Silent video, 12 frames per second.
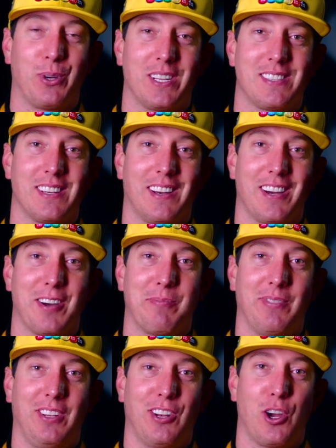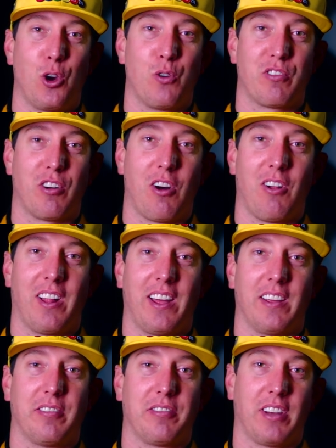but um, you know, overall,
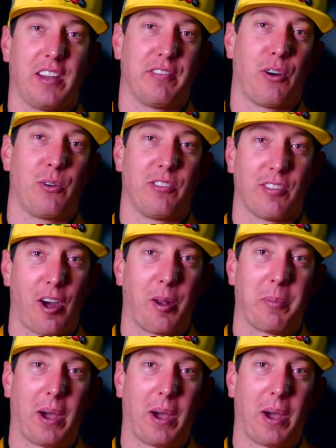I've I've always thought